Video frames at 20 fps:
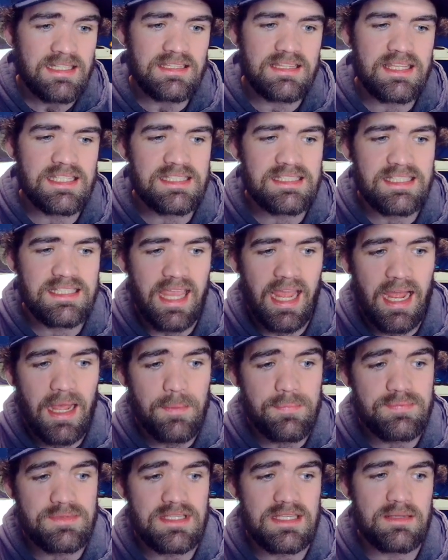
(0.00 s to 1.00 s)
This
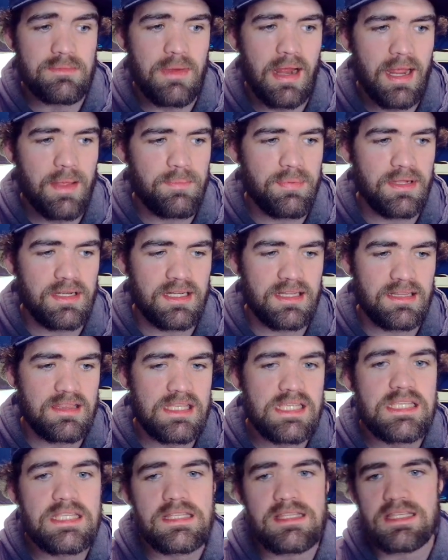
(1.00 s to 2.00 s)
gaps, in my opinion,
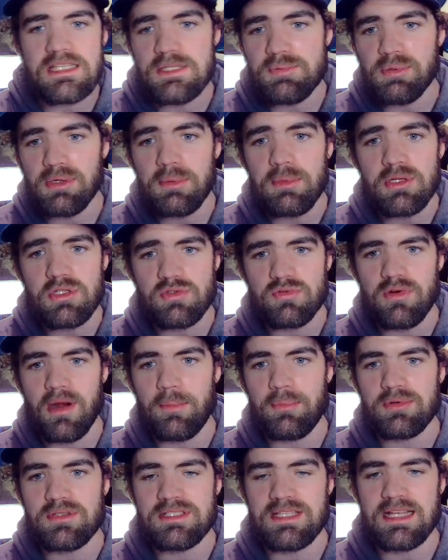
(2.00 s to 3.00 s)
the, this pretty much
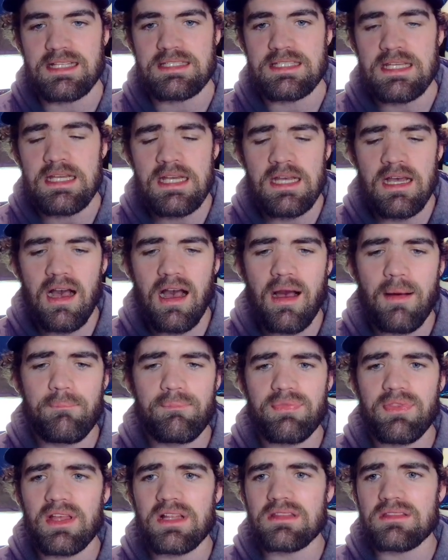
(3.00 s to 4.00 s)
represents
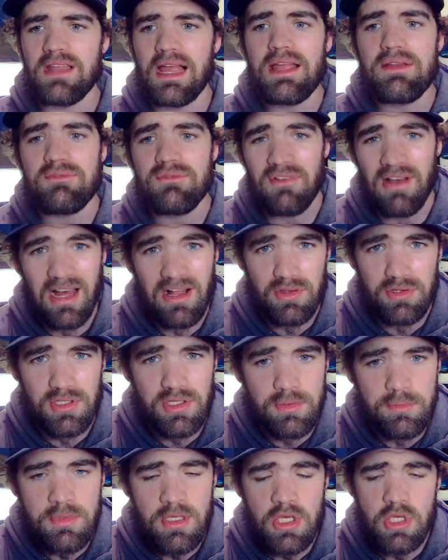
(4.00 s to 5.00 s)
um, light
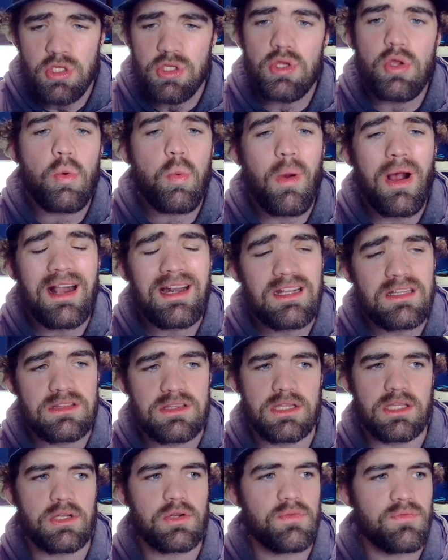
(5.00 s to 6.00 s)
volume. You want a
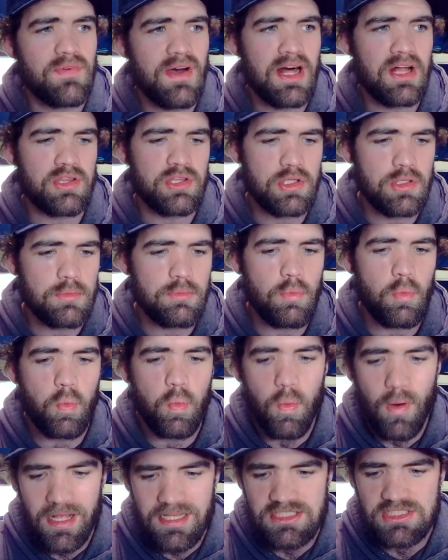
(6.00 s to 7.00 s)
little volume
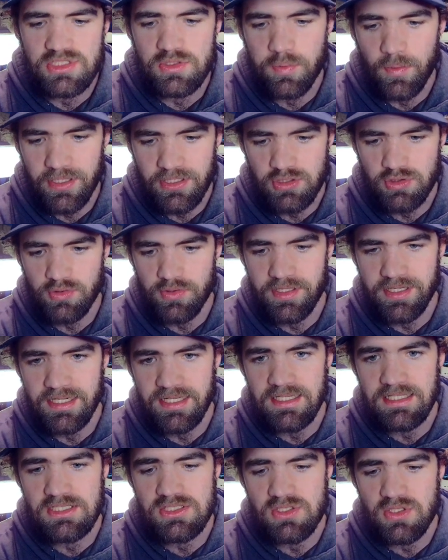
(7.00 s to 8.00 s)
when swing
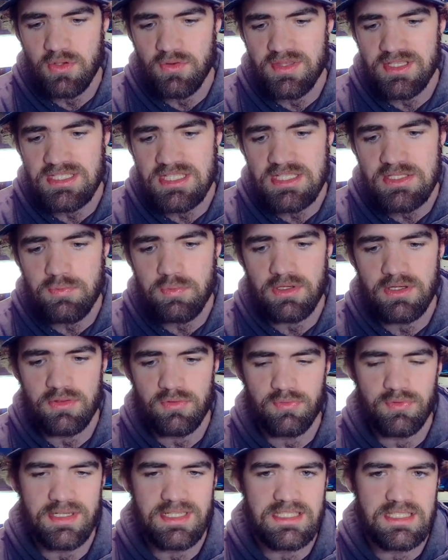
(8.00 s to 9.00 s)
trading. So this is one of the
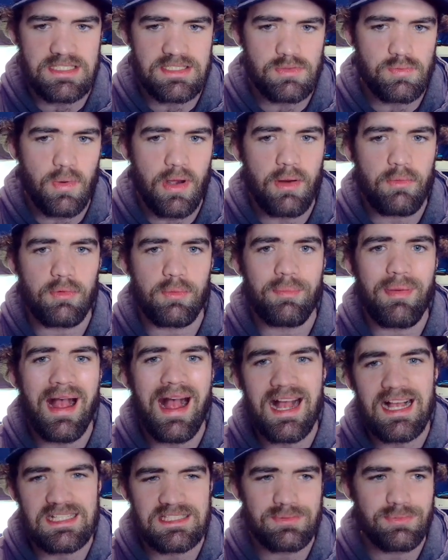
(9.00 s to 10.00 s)
reasons why we're
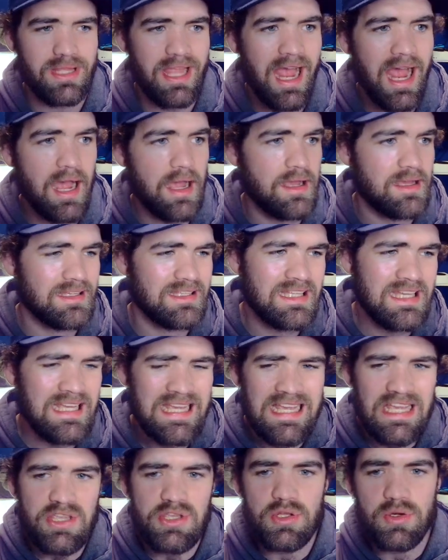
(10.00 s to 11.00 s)
possibly hot,
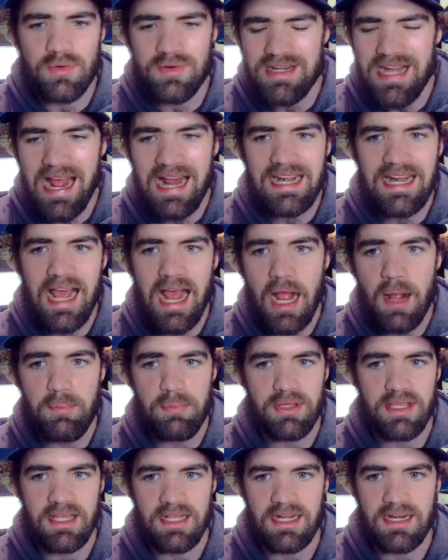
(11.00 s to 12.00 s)
you know, not
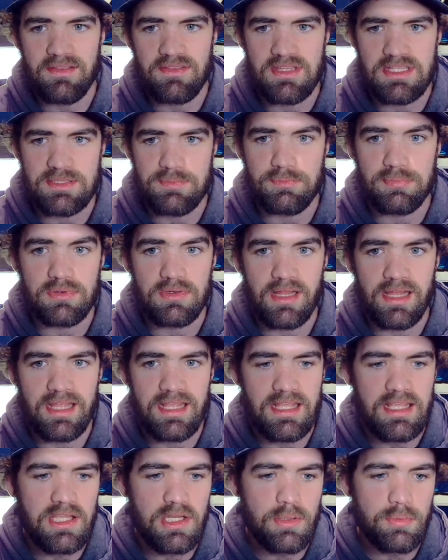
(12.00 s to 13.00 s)
hopping in on this play
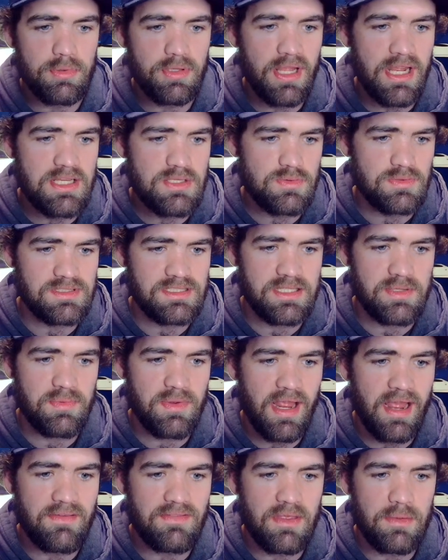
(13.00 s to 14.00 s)
here, but you guys will see
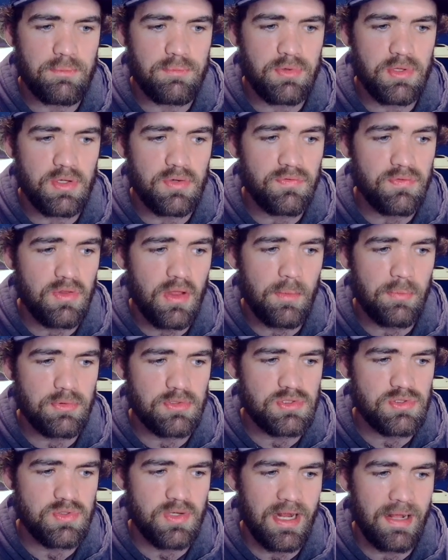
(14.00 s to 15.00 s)
we have that beautiful
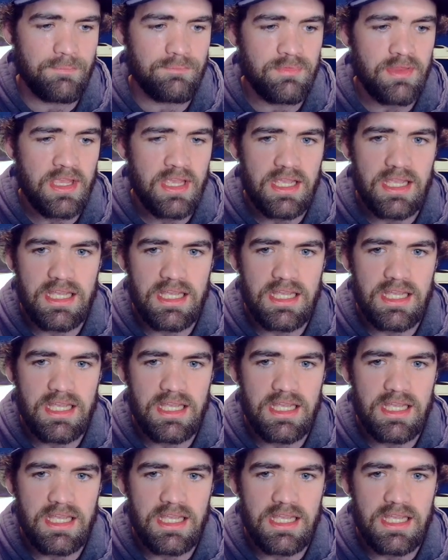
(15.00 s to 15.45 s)
upward trend.